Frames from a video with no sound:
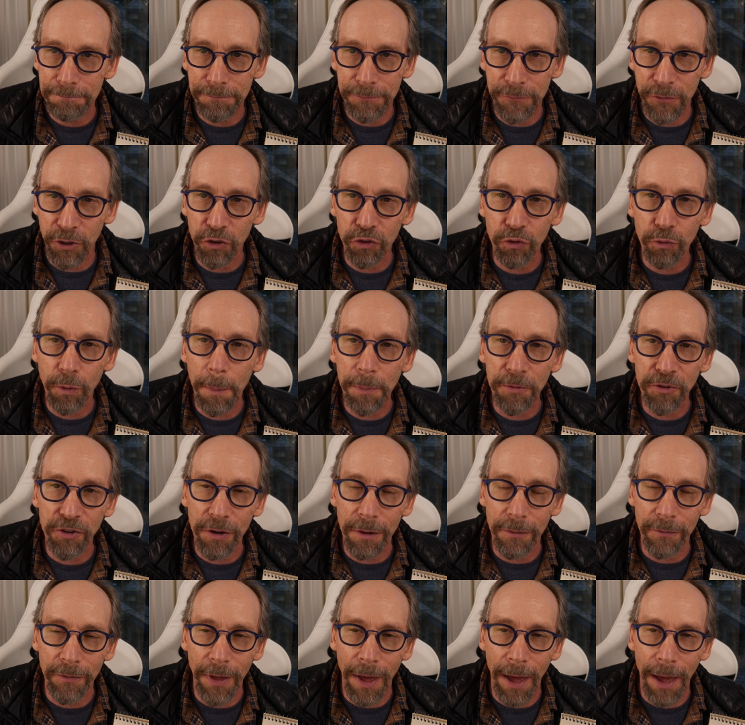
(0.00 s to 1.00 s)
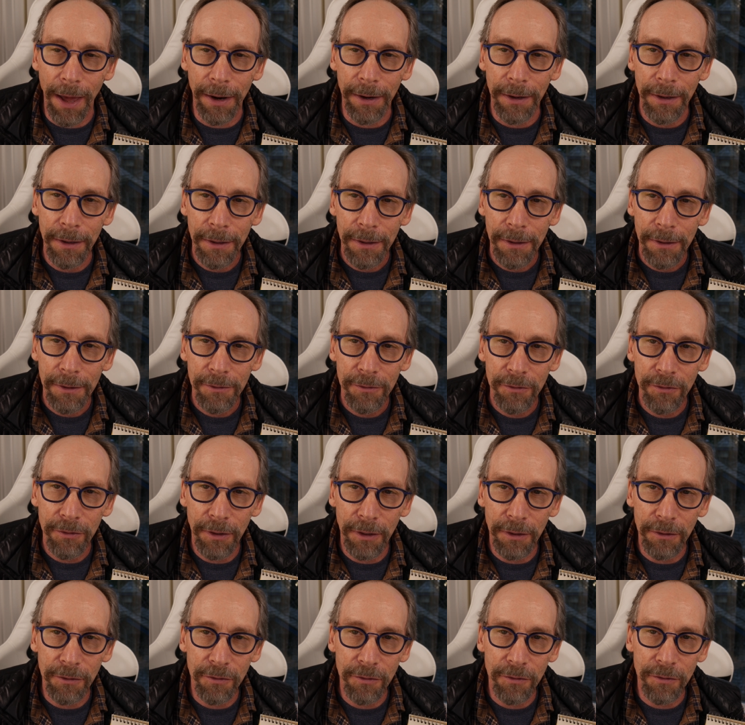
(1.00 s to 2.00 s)
description of that,
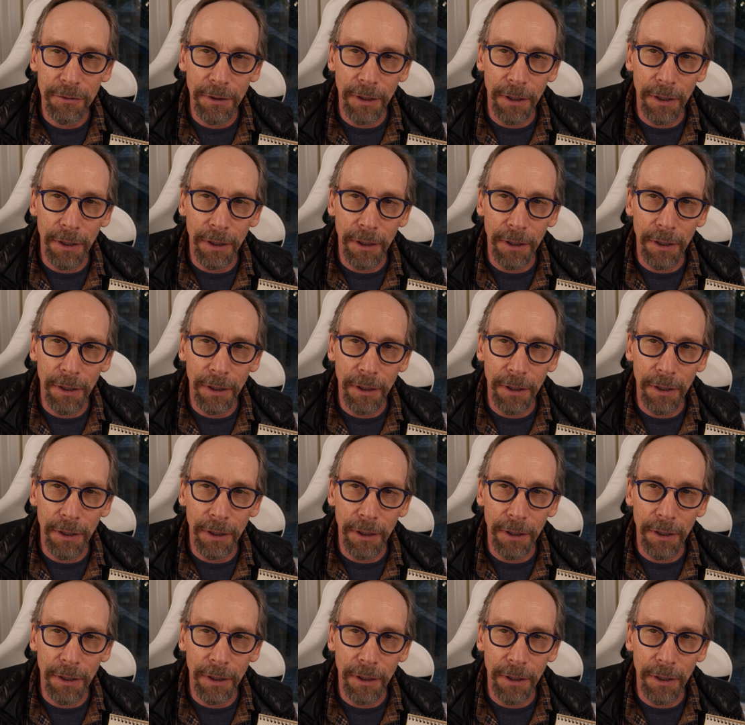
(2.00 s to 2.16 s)
since